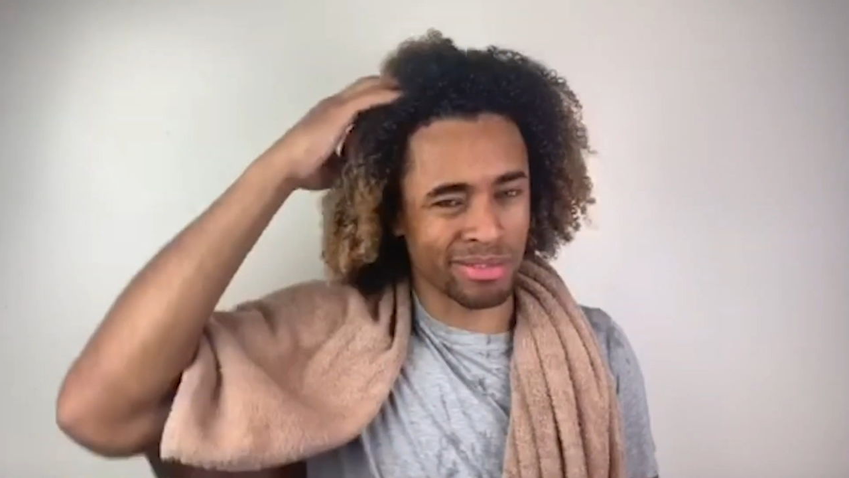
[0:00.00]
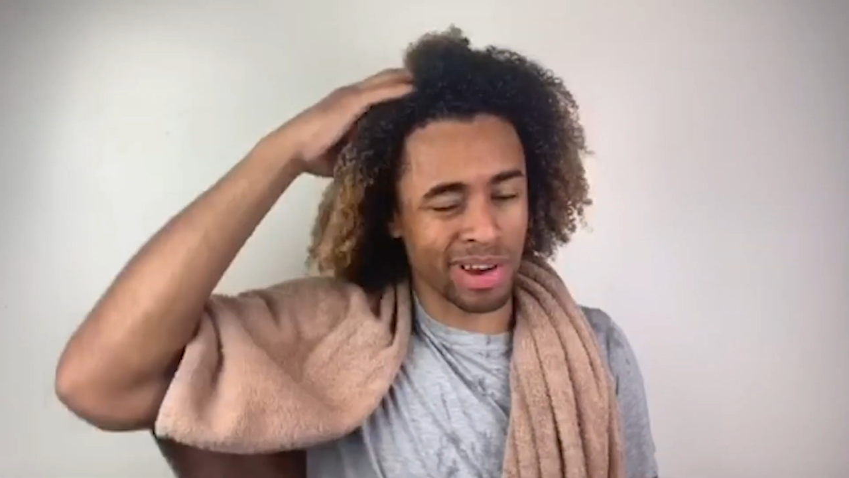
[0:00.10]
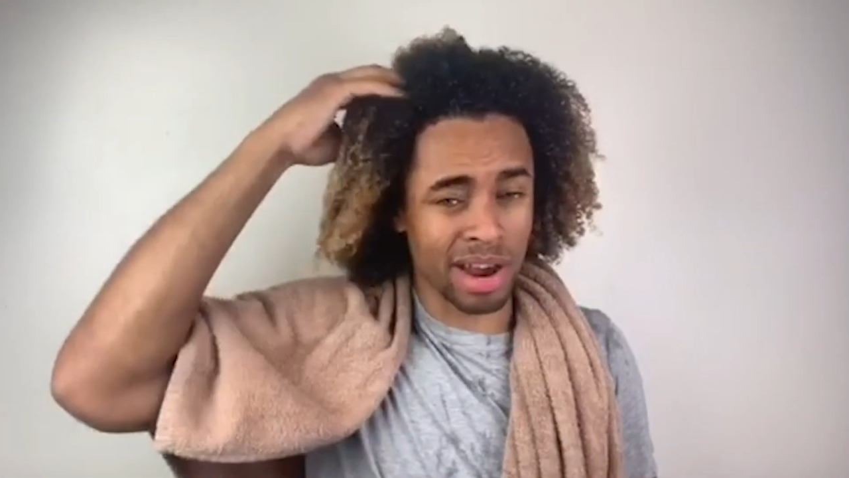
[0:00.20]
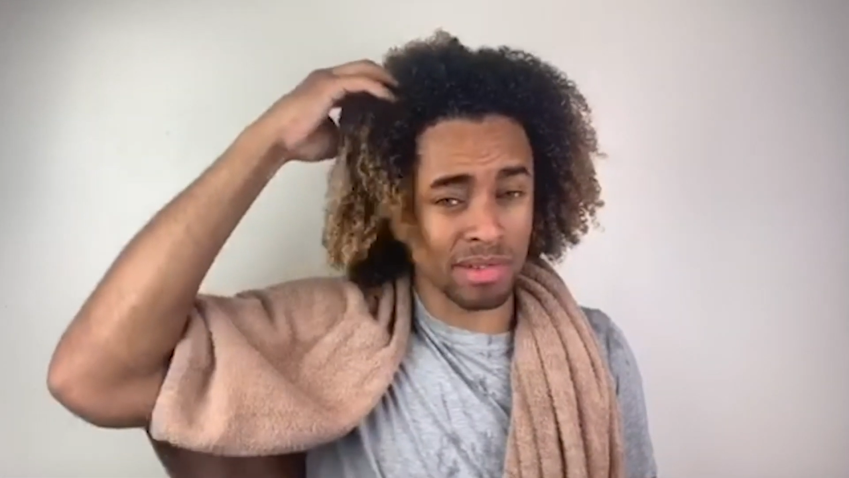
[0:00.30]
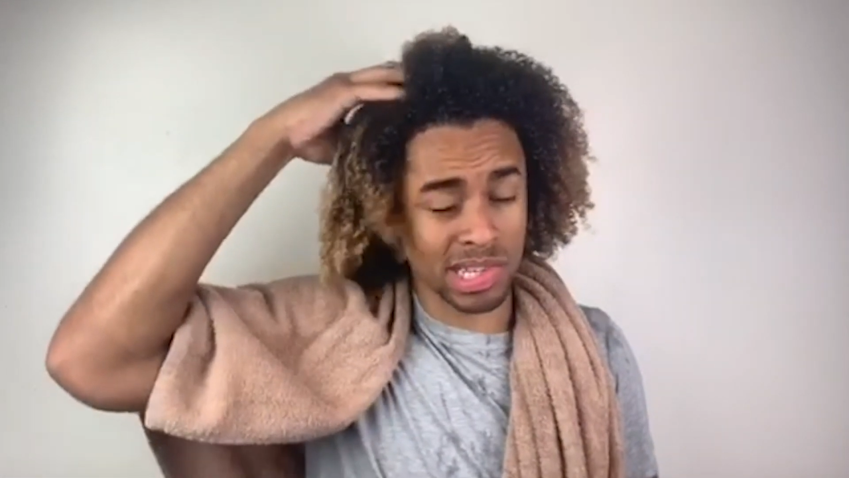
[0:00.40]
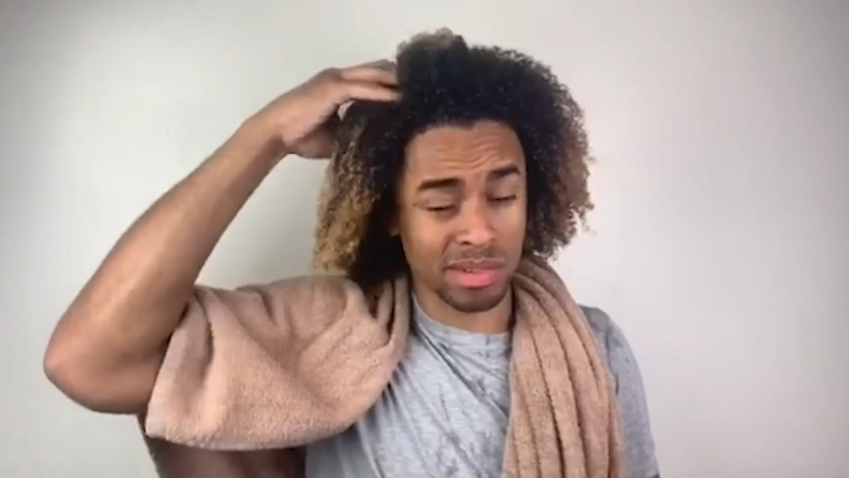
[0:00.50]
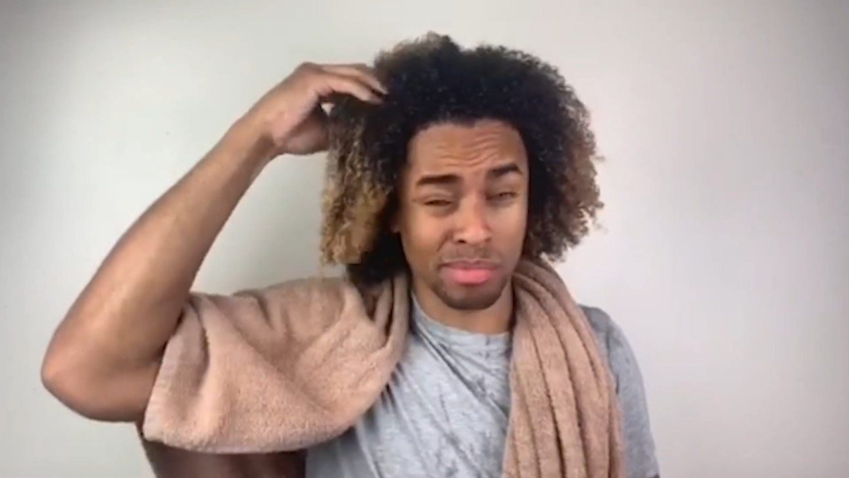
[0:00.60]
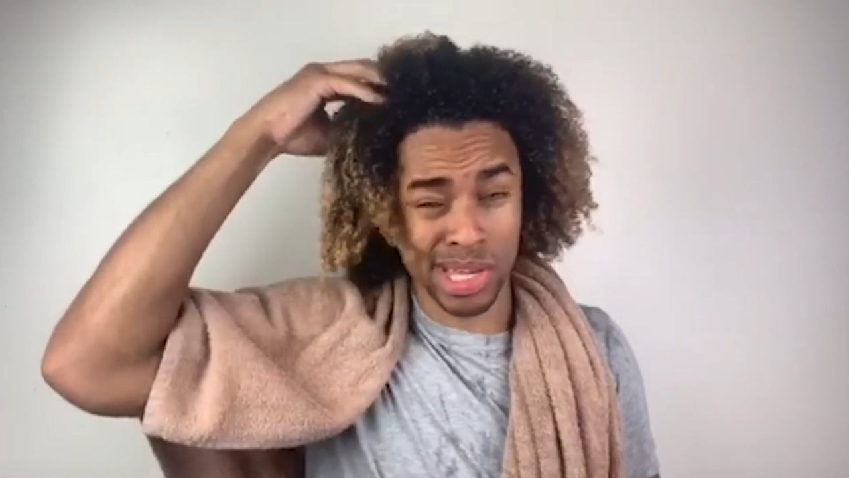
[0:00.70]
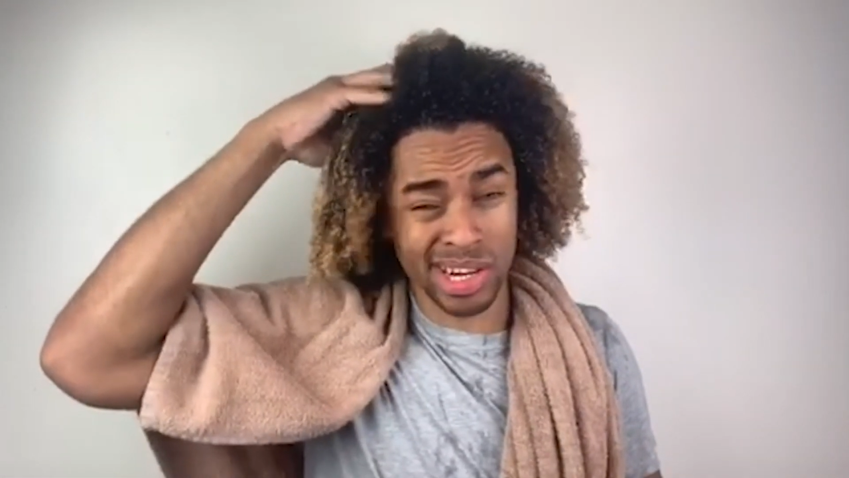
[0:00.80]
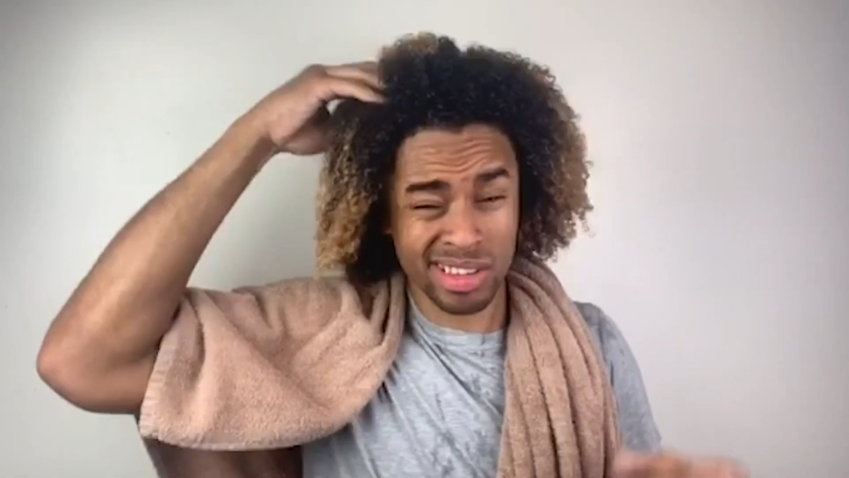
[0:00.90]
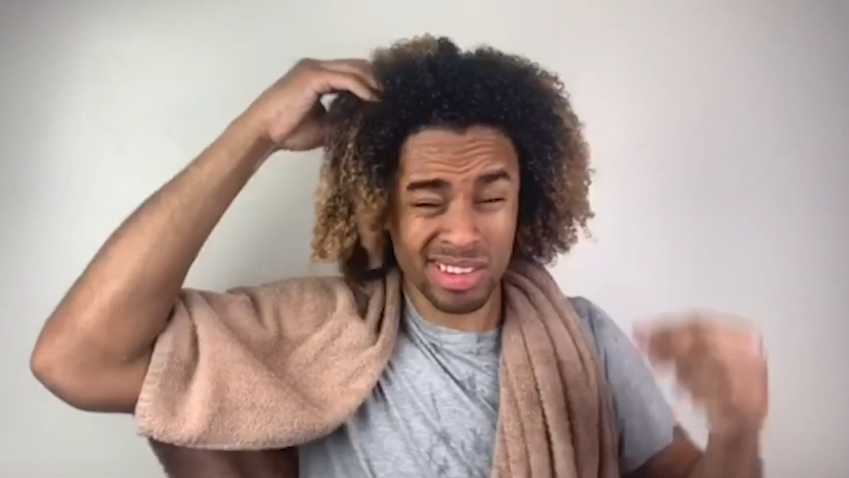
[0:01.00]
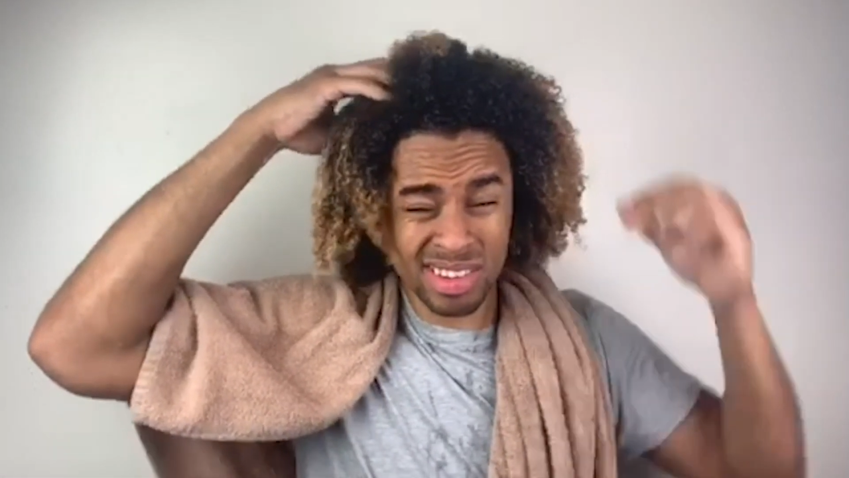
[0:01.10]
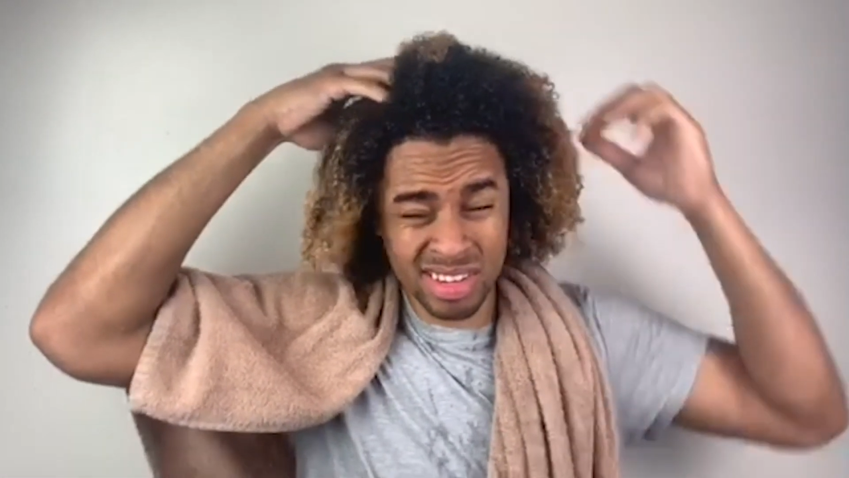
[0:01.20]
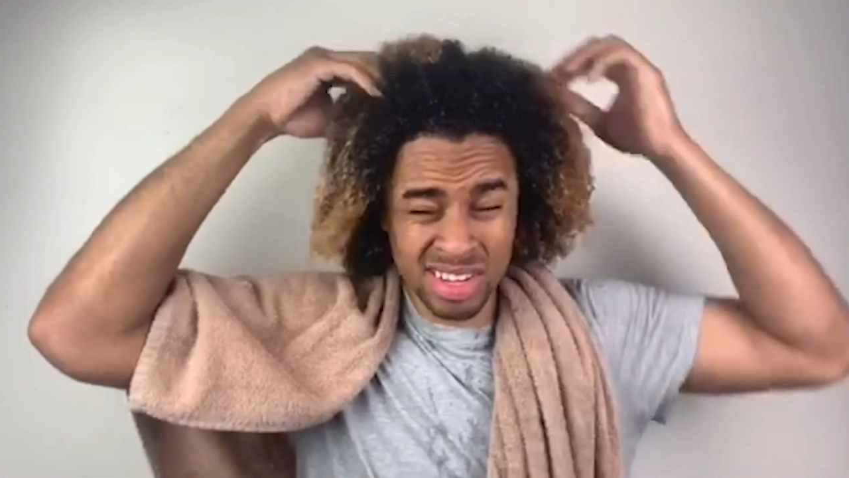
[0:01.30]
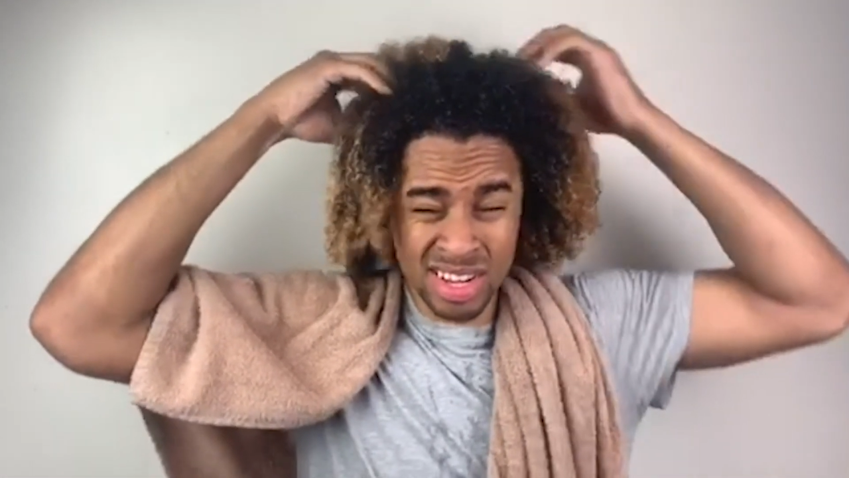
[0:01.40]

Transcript: 5 to 10 minutes